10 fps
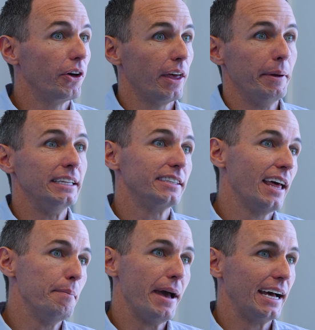put them into
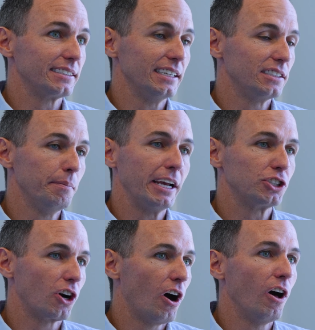that basket to make
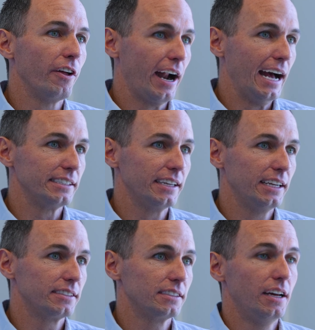sure all their
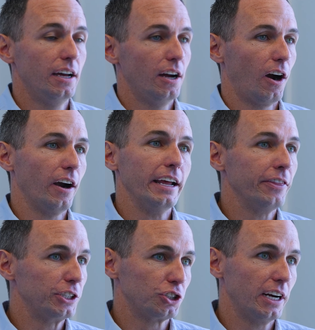assets are
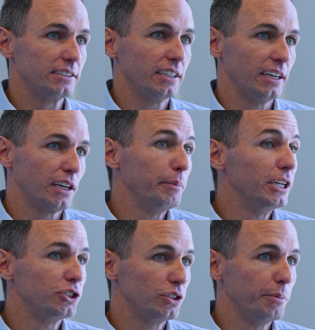in the trust and can be
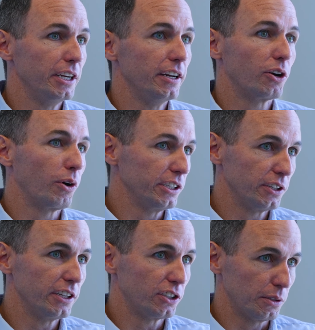distributed according
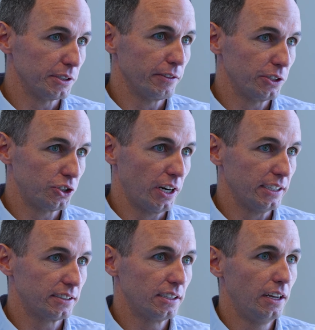to the terms of those trusts.